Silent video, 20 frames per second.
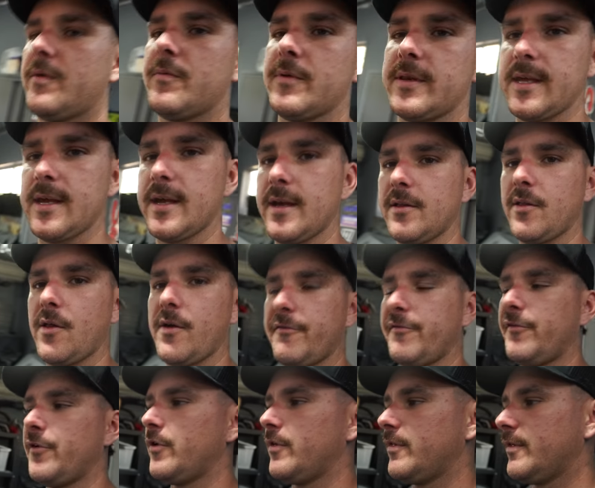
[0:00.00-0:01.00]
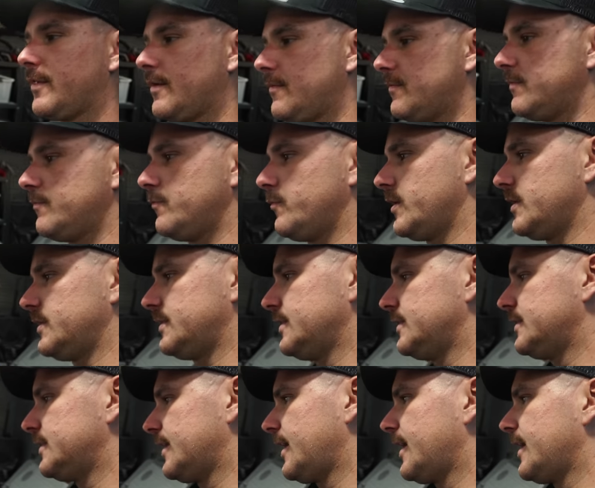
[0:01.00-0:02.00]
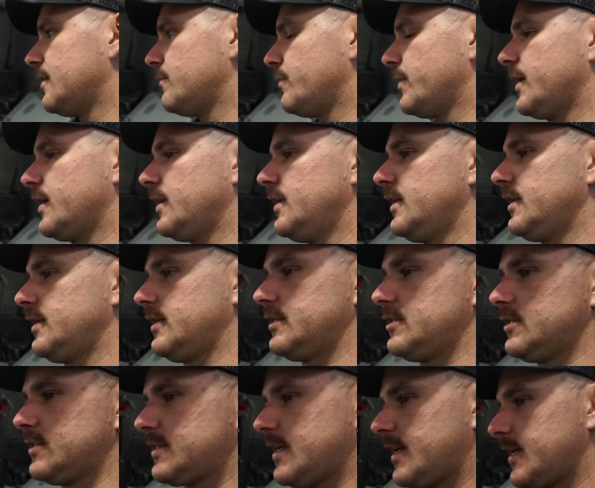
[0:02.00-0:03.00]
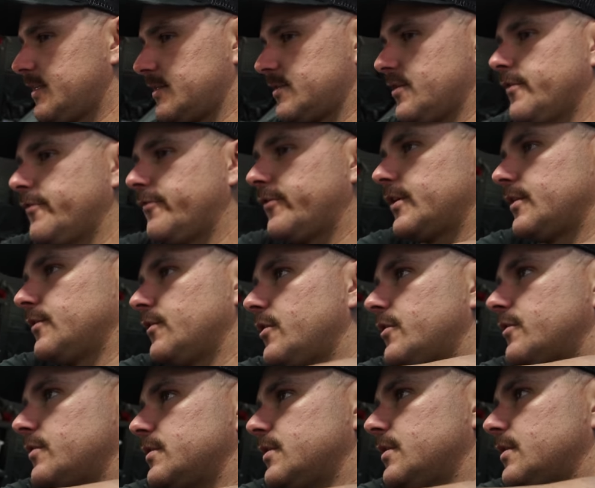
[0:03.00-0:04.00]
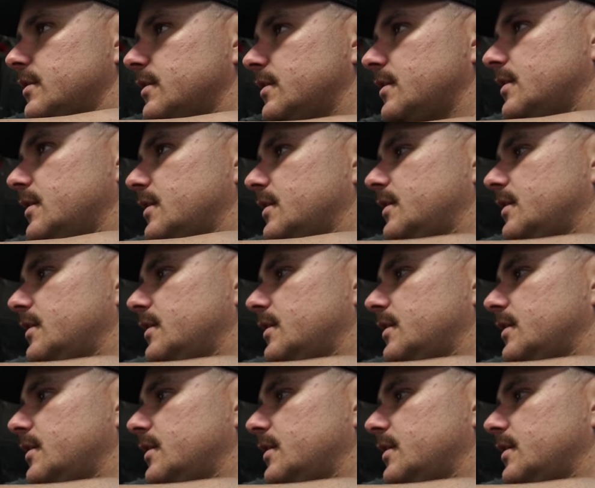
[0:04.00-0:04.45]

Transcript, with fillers: we would get a lot further than we did today, but it just takes so friggin' long to